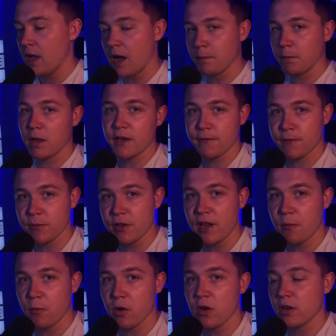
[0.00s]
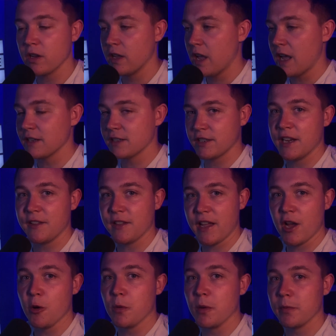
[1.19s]
Unplug it from the network and seek the
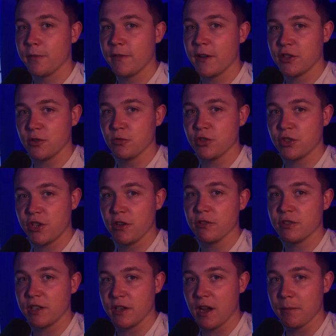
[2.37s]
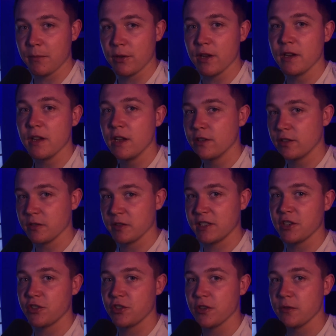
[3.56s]
help of a professional security company to
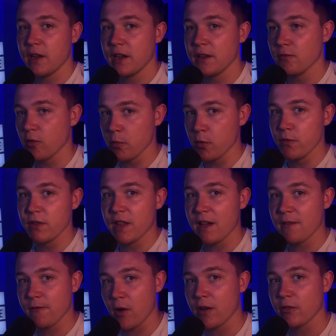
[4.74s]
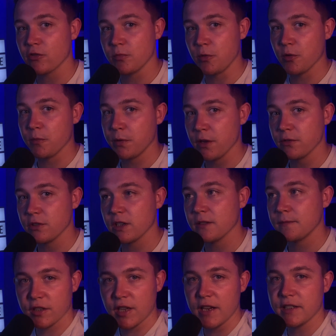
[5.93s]
assist you in removing that virus from your computer.
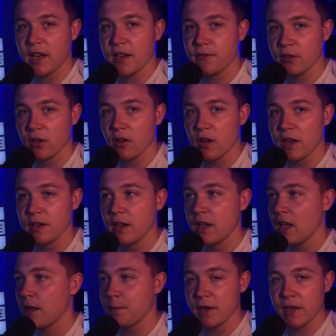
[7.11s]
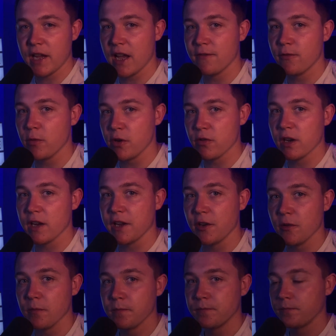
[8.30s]
Stay safe online and be careful what you're clicking
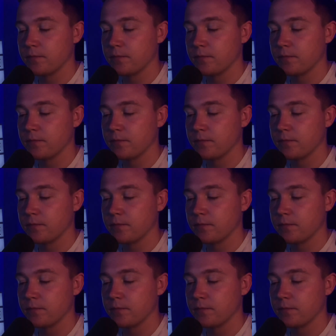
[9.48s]
on.